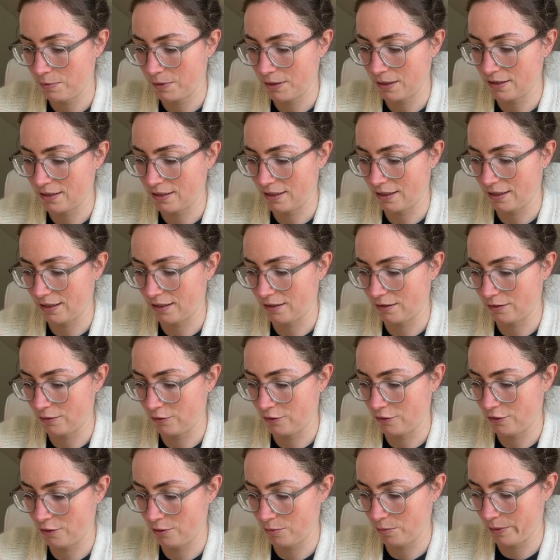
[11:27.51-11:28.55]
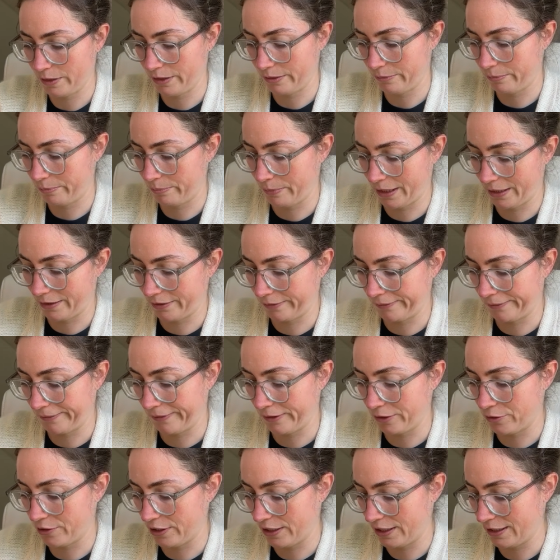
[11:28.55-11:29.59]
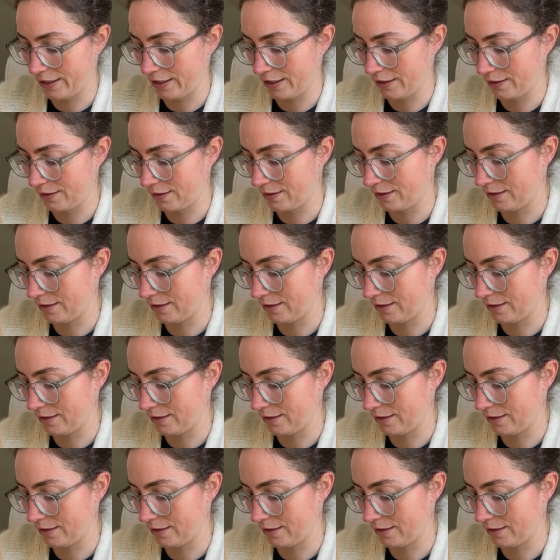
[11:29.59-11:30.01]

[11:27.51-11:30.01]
because I had a stupid mandatory training